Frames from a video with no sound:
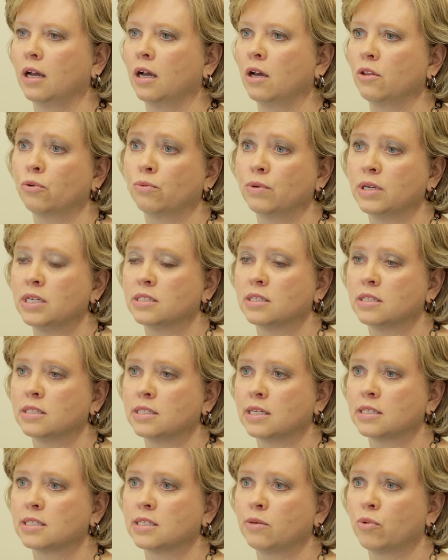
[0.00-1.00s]
Other
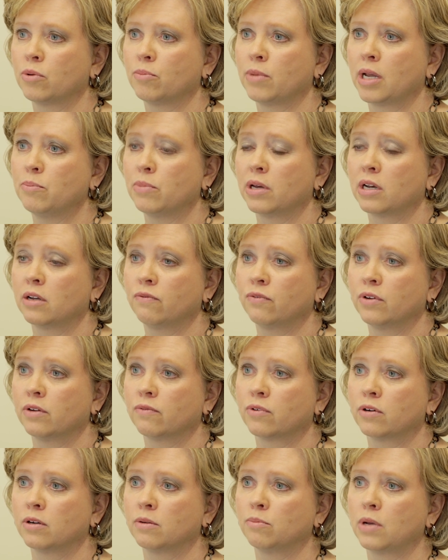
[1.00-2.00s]
reasons that someone might
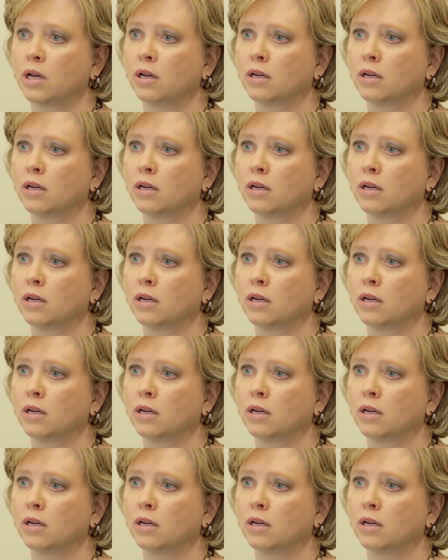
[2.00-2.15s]
benefit from